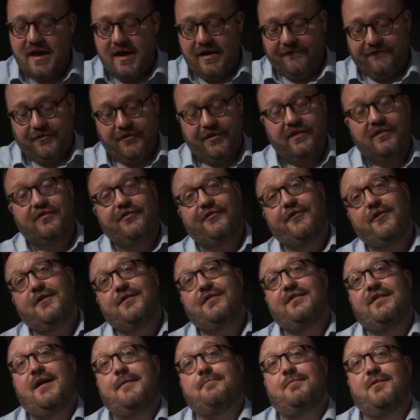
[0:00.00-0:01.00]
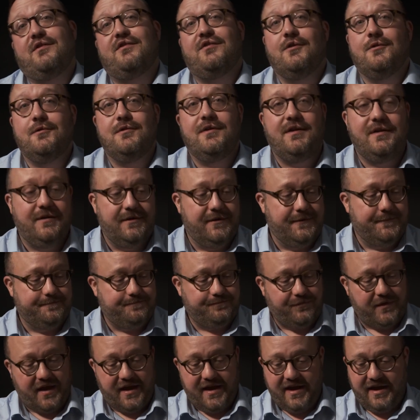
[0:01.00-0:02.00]
For this first episode,
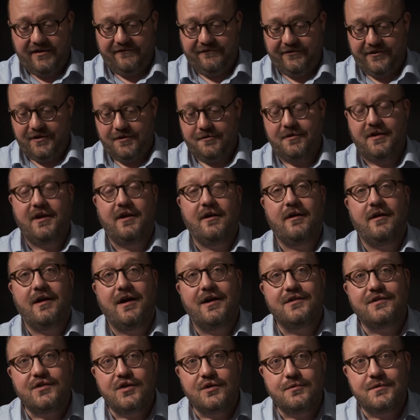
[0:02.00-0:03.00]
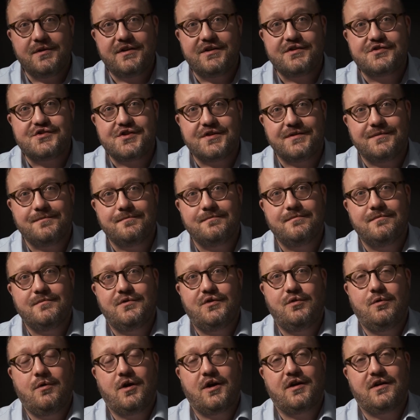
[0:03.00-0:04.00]
I have for you here a new addition
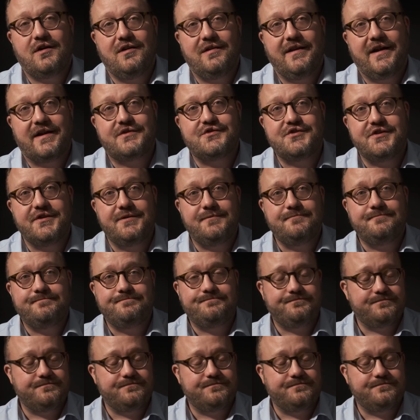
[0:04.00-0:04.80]
to our collection,